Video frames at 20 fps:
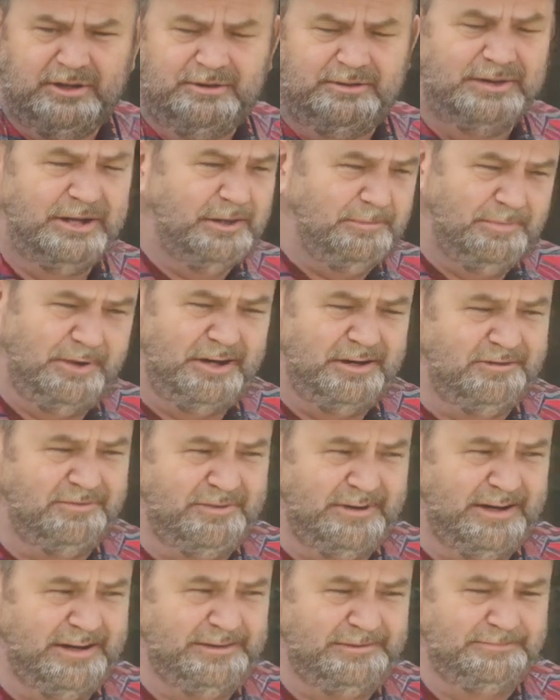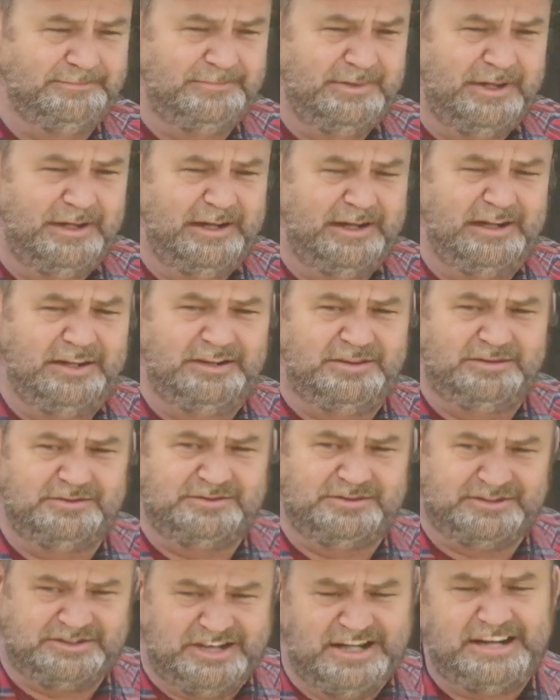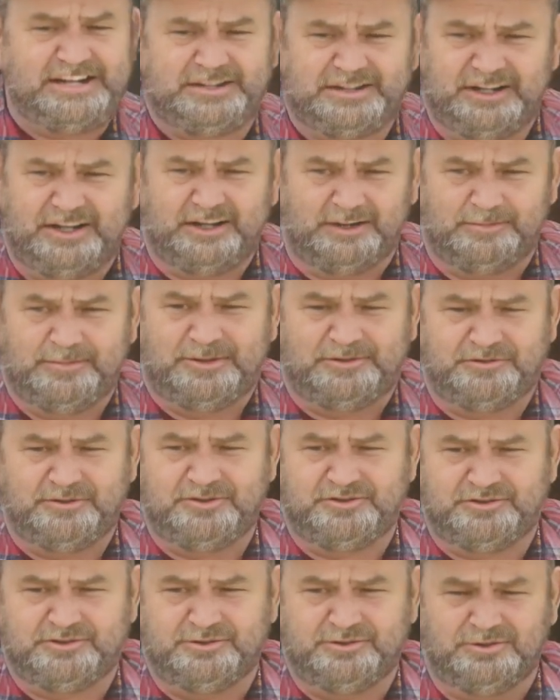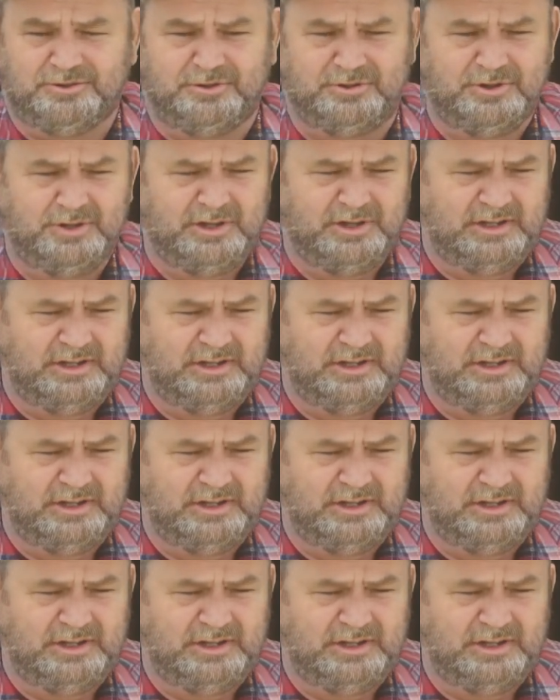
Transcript: not a bona fide, a state elementary school,